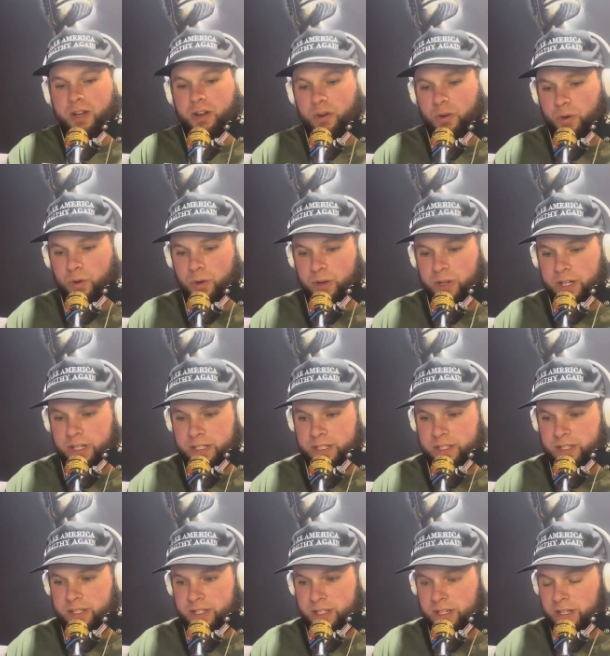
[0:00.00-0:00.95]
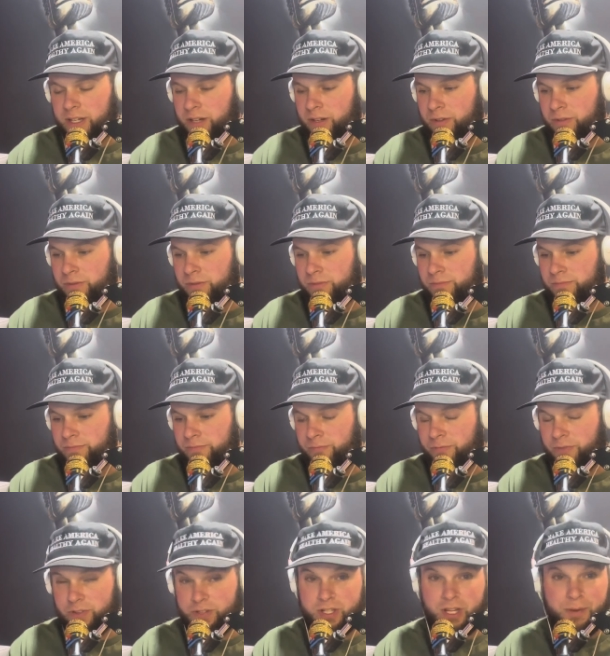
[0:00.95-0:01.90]
or it's you know
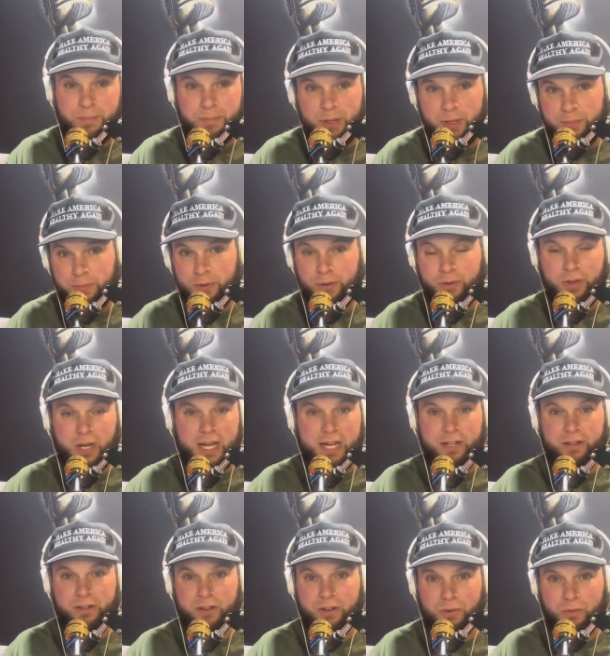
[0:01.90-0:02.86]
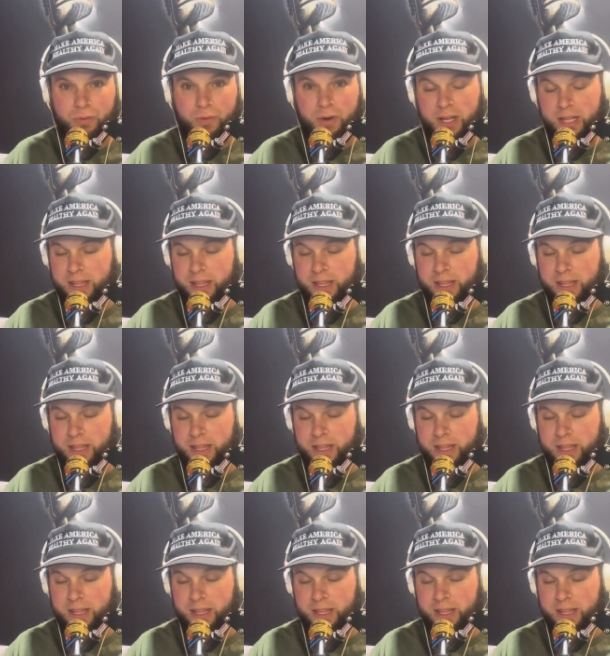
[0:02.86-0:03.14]
for some people i don't know